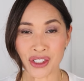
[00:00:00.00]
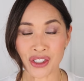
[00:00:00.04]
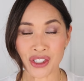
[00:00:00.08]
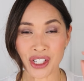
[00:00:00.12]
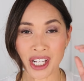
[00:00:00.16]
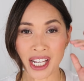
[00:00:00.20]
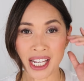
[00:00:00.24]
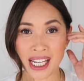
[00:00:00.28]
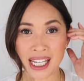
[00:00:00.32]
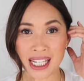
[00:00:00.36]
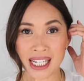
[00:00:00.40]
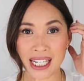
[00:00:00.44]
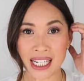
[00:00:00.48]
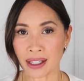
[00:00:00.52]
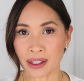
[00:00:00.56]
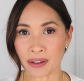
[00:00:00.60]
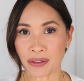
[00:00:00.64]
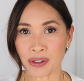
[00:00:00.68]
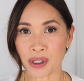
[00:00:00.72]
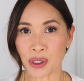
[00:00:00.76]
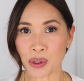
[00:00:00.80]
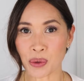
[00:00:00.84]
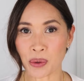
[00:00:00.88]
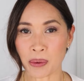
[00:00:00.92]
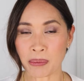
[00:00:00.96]
shade, I love
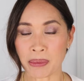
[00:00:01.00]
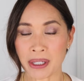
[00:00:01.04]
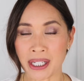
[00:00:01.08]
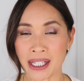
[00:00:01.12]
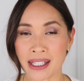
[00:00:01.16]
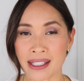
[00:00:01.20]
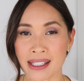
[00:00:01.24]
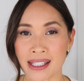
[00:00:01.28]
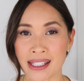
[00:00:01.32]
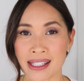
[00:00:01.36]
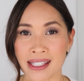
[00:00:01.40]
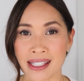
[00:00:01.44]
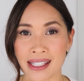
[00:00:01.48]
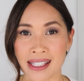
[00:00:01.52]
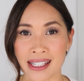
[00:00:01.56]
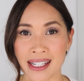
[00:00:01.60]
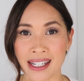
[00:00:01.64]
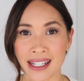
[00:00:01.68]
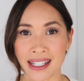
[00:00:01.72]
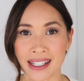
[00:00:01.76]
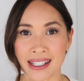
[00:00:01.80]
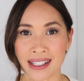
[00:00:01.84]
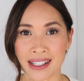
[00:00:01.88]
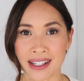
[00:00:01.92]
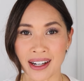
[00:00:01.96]
this one because it's
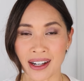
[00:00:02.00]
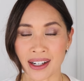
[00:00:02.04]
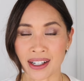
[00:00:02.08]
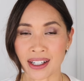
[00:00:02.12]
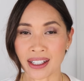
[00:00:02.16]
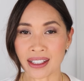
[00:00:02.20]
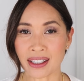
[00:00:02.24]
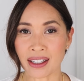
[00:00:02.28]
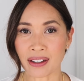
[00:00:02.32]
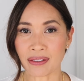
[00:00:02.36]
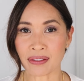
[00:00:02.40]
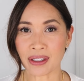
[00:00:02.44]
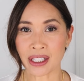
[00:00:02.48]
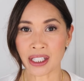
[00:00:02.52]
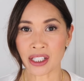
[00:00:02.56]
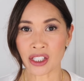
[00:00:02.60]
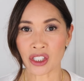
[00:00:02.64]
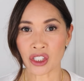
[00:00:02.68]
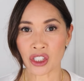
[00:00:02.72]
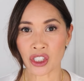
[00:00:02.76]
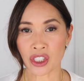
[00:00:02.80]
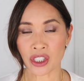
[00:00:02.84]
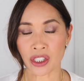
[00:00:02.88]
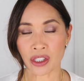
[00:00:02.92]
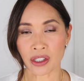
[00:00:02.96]
got a lovely
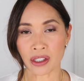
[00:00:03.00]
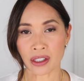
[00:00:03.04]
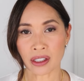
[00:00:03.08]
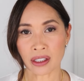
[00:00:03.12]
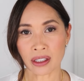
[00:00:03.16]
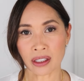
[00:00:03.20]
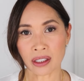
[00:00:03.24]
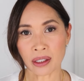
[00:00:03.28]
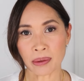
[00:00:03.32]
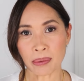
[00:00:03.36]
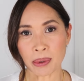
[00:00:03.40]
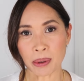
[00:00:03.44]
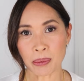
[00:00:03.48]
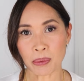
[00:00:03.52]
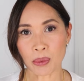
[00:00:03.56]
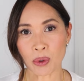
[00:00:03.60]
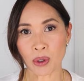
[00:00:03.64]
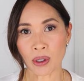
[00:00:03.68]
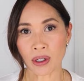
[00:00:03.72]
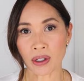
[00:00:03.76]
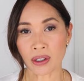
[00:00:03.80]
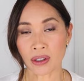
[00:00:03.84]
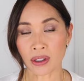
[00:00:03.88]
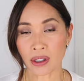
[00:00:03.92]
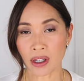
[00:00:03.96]
sheer, a little bit
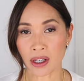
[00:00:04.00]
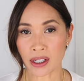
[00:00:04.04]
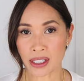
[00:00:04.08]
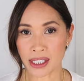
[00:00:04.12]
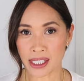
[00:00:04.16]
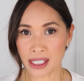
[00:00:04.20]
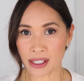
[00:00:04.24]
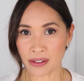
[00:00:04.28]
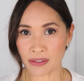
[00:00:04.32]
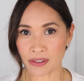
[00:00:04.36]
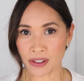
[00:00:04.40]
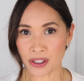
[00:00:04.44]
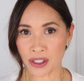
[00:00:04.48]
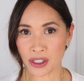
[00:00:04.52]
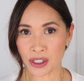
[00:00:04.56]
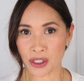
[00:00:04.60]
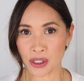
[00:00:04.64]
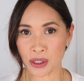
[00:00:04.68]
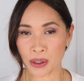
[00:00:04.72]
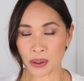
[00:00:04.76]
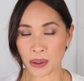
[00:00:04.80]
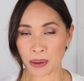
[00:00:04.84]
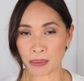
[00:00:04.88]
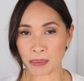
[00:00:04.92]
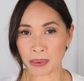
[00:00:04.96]
more glossy finish
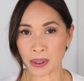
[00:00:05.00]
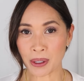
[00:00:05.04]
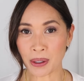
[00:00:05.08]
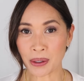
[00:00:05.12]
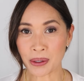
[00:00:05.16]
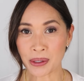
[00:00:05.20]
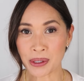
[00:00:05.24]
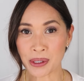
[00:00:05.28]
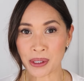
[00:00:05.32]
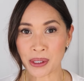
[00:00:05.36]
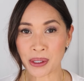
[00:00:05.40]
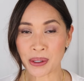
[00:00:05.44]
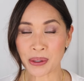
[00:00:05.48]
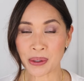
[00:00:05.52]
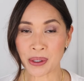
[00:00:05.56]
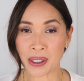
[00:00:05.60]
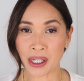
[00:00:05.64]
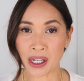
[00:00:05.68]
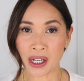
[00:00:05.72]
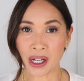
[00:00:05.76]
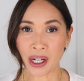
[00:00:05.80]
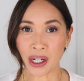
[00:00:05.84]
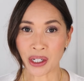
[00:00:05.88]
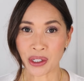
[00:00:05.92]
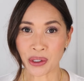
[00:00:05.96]
to it, but also
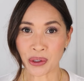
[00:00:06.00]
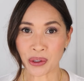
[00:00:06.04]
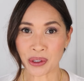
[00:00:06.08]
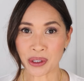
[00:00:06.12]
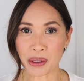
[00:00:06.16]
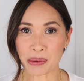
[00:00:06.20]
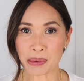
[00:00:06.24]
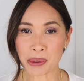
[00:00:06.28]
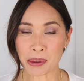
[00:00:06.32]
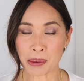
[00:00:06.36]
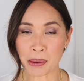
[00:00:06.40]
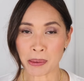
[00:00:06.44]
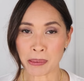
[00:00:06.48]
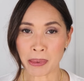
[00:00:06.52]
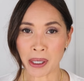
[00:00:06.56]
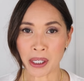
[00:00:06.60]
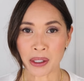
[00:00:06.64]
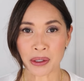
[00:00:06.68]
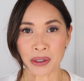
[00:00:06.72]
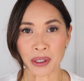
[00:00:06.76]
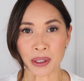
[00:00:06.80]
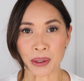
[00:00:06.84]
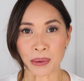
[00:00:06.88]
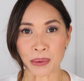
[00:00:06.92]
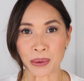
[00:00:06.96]
a Your Lips But
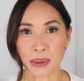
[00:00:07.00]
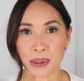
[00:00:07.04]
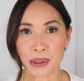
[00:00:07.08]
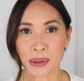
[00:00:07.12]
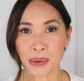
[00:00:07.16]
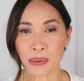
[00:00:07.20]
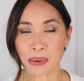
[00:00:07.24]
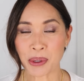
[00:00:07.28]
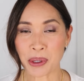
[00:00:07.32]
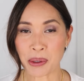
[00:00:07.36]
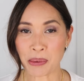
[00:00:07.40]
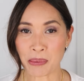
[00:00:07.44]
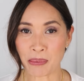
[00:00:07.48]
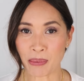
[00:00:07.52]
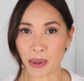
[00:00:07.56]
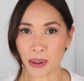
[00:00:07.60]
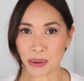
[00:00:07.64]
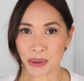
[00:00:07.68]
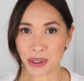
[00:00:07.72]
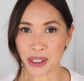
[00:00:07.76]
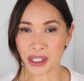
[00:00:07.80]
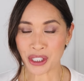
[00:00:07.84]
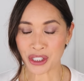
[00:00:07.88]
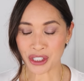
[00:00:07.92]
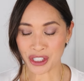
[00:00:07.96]
Better that works with
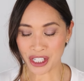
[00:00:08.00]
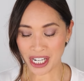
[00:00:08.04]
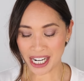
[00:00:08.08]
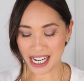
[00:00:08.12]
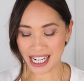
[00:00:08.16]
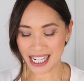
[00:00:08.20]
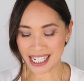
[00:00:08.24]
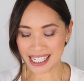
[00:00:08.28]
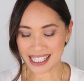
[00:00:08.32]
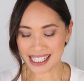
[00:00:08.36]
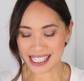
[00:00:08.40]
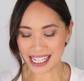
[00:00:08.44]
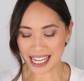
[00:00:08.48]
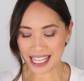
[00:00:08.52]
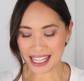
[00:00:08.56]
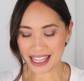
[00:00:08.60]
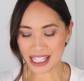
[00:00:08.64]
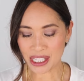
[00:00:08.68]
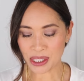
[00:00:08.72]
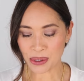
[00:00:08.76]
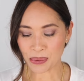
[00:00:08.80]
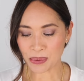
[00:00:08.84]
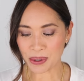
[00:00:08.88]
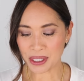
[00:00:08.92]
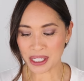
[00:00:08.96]
most shades. And
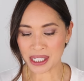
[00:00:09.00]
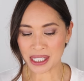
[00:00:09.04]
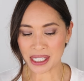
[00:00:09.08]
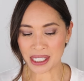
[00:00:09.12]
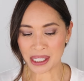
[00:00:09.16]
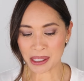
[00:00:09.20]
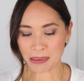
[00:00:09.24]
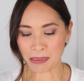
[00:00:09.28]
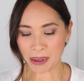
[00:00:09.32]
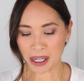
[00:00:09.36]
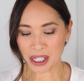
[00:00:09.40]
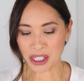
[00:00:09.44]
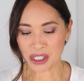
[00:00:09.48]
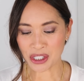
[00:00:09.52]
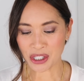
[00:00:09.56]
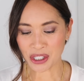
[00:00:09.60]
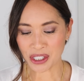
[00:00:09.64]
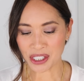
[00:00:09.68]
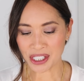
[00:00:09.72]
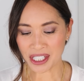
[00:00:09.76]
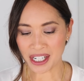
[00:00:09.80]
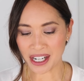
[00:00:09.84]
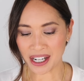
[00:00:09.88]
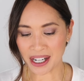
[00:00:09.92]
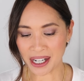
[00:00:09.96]
this one is by
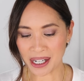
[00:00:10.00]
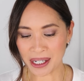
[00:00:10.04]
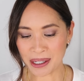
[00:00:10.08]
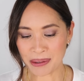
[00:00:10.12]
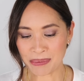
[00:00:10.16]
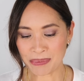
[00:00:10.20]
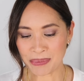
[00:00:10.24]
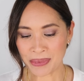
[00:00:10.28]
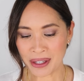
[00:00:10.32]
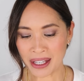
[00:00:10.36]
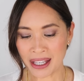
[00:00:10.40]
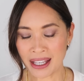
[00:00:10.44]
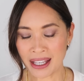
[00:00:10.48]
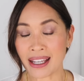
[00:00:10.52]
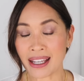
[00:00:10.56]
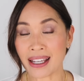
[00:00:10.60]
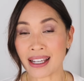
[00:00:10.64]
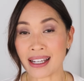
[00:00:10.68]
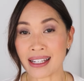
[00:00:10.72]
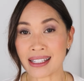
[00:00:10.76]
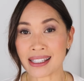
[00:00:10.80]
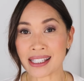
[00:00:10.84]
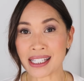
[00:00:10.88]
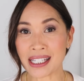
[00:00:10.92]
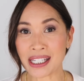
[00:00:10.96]
Chantecaille.
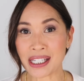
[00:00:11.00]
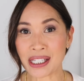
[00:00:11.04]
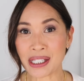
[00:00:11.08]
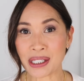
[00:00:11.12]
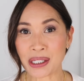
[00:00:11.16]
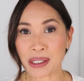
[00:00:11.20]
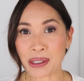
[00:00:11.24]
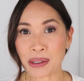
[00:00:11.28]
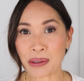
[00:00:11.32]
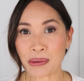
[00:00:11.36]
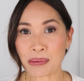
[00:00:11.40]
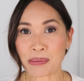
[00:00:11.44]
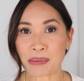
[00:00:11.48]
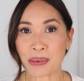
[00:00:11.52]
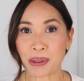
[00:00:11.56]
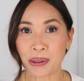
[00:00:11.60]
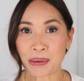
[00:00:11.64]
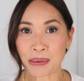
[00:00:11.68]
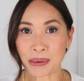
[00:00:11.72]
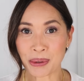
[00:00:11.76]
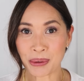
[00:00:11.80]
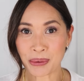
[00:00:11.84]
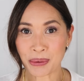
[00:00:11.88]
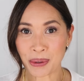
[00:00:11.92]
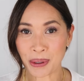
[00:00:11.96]
It's in
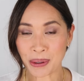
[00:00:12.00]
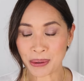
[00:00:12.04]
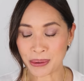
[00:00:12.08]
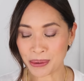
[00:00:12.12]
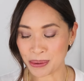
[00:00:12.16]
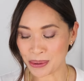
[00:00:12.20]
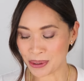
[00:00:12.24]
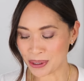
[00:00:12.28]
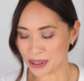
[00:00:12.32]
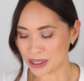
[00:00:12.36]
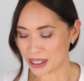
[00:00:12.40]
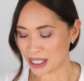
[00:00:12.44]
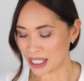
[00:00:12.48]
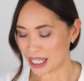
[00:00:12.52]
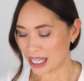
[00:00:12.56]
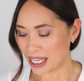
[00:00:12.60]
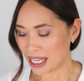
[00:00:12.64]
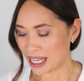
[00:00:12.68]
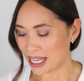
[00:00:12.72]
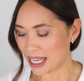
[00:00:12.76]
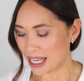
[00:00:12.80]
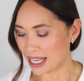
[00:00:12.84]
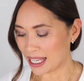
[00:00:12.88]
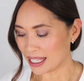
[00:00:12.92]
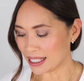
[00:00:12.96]
Bourbon Rose
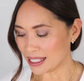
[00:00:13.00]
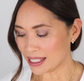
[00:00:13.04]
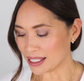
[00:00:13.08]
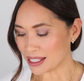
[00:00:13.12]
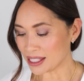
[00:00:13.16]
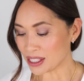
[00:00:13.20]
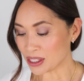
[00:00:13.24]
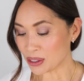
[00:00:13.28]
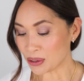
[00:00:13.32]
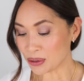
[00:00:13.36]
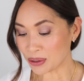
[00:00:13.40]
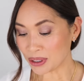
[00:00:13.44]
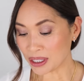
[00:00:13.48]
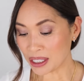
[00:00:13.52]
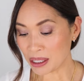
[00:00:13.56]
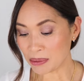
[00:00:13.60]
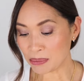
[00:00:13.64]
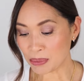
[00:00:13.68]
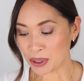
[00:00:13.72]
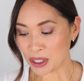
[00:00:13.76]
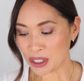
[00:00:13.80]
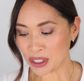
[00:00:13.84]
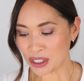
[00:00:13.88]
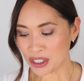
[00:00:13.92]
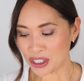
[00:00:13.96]
and it's their
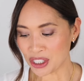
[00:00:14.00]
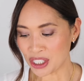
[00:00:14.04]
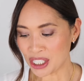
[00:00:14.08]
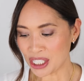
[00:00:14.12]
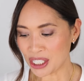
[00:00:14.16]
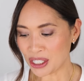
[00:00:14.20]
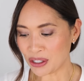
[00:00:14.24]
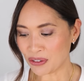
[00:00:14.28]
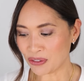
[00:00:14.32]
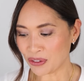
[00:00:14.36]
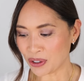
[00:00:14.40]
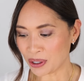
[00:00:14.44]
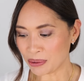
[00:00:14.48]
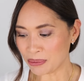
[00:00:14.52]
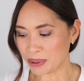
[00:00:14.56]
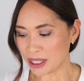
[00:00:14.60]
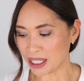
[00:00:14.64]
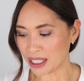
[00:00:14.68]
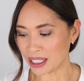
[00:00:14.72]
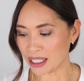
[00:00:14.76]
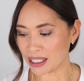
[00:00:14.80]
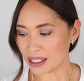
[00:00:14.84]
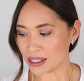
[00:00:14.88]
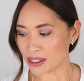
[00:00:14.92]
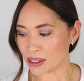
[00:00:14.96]
Lip Chic
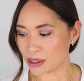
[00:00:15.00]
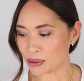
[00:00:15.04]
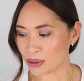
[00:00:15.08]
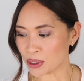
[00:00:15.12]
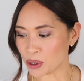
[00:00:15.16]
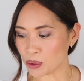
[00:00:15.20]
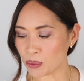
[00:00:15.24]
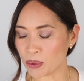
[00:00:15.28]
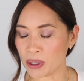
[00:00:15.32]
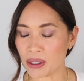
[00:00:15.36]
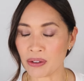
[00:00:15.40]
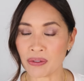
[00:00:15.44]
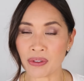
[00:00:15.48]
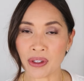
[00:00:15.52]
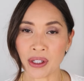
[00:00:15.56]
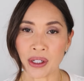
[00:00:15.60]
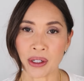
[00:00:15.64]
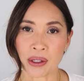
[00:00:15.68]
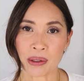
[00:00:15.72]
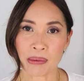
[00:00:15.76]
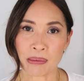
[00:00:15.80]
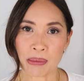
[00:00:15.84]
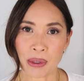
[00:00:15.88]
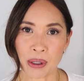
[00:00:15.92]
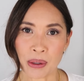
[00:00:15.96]
formula. So it's one of
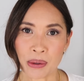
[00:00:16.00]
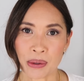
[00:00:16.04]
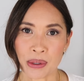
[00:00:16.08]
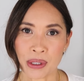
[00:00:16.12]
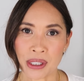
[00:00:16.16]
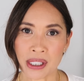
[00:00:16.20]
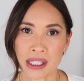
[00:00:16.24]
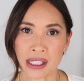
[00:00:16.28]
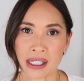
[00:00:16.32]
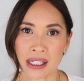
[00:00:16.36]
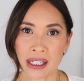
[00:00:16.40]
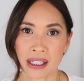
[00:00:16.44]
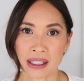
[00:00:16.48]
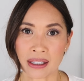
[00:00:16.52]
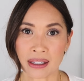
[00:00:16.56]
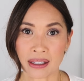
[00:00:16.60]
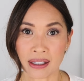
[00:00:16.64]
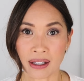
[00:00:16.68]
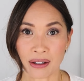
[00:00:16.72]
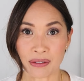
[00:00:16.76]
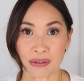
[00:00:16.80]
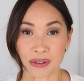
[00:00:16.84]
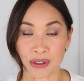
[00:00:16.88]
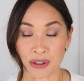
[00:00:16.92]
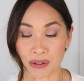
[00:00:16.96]
their most
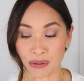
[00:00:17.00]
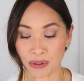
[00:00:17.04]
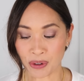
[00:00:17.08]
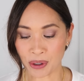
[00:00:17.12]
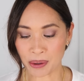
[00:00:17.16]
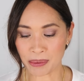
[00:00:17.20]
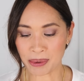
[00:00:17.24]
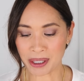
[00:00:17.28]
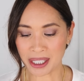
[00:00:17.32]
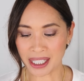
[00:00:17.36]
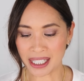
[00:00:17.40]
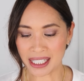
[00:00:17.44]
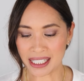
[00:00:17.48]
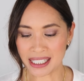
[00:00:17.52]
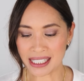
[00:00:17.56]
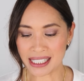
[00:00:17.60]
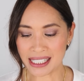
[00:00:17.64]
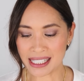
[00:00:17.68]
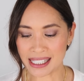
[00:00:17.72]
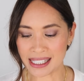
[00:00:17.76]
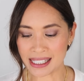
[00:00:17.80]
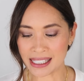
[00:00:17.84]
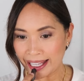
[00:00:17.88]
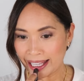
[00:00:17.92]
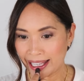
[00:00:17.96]
loved
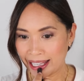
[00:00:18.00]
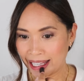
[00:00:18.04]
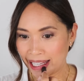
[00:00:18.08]
formulas.